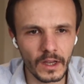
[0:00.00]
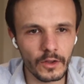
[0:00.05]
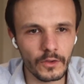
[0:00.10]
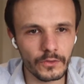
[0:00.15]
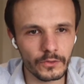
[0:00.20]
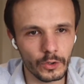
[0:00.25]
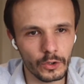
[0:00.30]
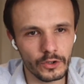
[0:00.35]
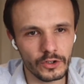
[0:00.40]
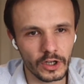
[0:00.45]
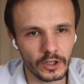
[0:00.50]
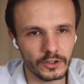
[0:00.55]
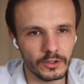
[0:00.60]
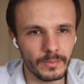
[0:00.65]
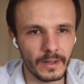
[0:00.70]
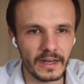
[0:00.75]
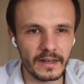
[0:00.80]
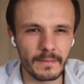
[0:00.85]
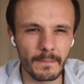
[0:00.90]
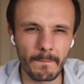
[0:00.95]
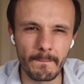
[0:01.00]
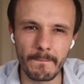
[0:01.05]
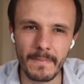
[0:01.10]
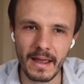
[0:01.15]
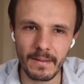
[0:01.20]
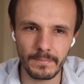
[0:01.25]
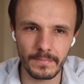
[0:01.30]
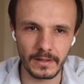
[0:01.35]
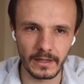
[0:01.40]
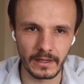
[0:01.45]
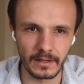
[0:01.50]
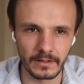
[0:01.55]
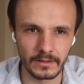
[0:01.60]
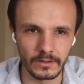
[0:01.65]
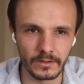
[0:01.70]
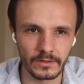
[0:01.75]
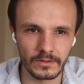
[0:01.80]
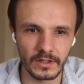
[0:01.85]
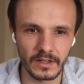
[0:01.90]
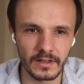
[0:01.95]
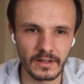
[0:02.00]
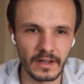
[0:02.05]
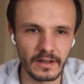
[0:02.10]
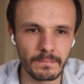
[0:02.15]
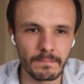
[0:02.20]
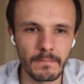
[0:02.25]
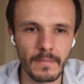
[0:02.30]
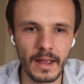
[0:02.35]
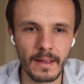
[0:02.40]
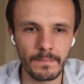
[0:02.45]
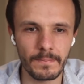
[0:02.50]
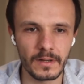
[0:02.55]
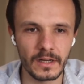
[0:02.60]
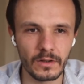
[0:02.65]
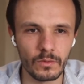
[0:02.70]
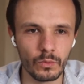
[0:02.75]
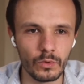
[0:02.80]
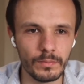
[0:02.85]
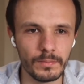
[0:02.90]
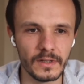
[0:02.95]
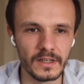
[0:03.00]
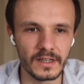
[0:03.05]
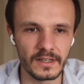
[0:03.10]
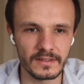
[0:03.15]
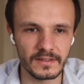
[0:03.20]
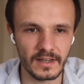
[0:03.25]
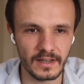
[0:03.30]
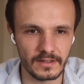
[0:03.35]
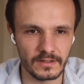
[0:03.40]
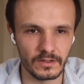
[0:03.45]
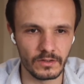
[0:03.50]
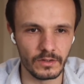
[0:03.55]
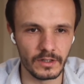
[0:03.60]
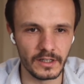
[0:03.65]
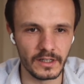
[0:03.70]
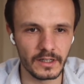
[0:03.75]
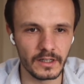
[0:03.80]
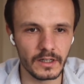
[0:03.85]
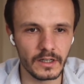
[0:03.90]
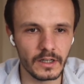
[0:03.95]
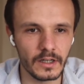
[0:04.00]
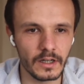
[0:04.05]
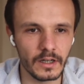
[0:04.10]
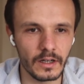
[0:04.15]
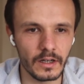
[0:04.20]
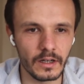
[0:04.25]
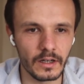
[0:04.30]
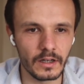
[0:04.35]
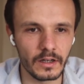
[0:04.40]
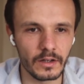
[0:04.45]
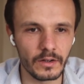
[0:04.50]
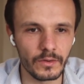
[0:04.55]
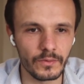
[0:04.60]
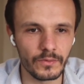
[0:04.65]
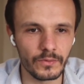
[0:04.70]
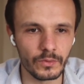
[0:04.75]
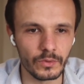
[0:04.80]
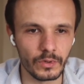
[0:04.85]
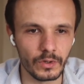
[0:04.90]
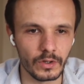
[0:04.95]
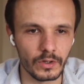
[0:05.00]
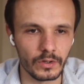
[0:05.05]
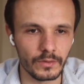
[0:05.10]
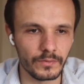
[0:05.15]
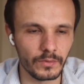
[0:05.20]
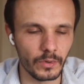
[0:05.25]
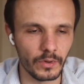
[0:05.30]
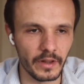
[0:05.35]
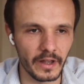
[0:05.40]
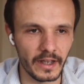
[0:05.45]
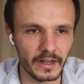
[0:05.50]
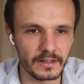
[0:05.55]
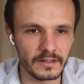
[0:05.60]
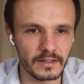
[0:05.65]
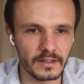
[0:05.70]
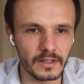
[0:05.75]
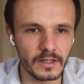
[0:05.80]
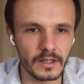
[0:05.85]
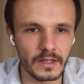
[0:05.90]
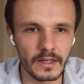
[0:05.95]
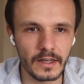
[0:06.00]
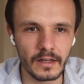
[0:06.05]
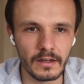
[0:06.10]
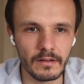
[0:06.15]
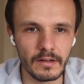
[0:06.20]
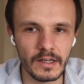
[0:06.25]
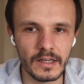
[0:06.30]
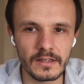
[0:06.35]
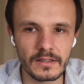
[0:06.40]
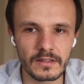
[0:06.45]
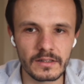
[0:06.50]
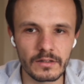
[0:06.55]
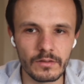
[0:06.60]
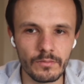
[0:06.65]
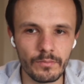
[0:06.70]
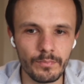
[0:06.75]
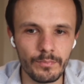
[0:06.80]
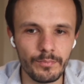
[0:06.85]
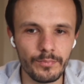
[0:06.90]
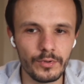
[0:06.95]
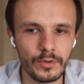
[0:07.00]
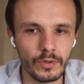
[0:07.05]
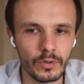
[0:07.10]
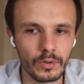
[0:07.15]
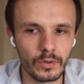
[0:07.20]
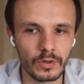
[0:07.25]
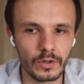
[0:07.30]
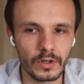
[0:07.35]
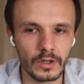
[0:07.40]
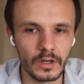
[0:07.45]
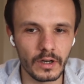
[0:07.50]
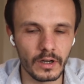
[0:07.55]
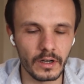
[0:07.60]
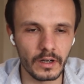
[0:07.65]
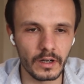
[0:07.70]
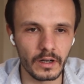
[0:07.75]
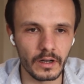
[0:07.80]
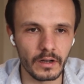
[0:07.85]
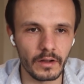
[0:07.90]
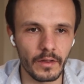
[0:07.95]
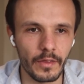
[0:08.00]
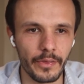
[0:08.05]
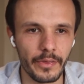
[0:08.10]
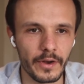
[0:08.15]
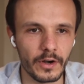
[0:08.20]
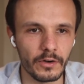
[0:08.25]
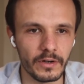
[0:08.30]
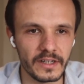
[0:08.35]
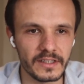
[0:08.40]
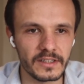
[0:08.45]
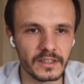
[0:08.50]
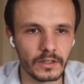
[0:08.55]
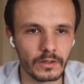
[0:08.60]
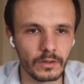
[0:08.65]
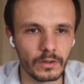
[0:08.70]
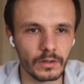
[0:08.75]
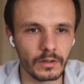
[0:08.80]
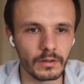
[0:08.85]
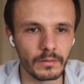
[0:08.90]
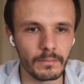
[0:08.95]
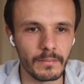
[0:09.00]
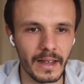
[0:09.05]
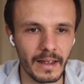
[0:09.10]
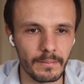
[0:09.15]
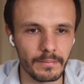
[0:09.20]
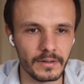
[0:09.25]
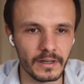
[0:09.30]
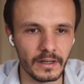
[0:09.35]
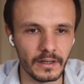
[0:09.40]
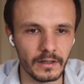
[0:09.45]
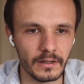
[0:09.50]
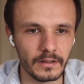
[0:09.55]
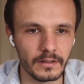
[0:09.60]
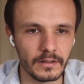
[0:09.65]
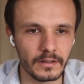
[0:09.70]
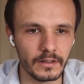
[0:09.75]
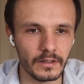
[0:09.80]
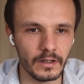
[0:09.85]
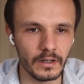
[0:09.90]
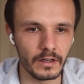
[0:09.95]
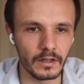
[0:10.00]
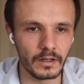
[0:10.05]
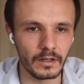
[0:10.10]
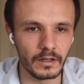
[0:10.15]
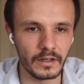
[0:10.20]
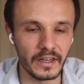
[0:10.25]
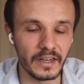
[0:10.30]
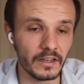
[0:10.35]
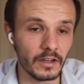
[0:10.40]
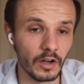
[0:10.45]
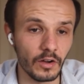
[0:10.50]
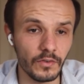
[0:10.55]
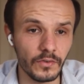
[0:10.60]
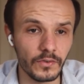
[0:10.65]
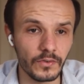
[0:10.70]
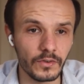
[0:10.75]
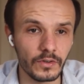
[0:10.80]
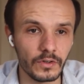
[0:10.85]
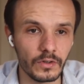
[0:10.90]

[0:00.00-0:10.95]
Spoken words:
So you talked about mapping. You said that mapping would be necessary for that. Is pure theoretical mapping enough?